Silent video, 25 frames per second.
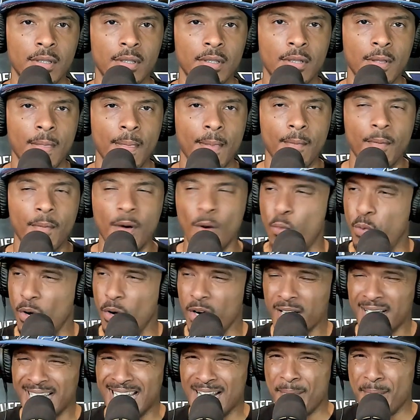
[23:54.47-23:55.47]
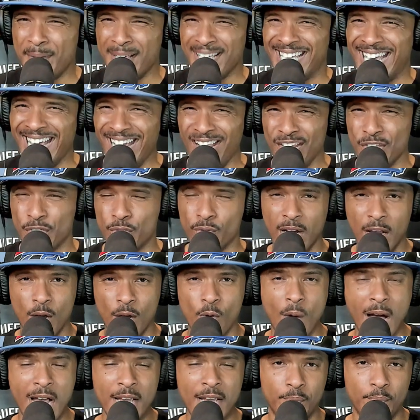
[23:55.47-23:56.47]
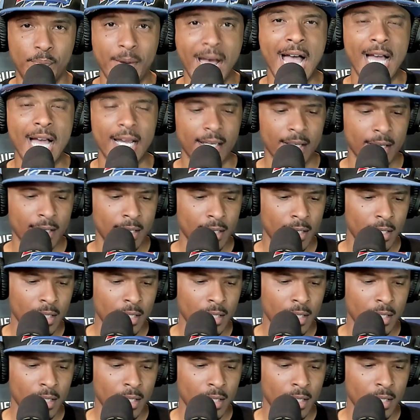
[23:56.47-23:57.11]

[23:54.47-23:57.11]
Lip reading: But we're going to be getting Trey White back.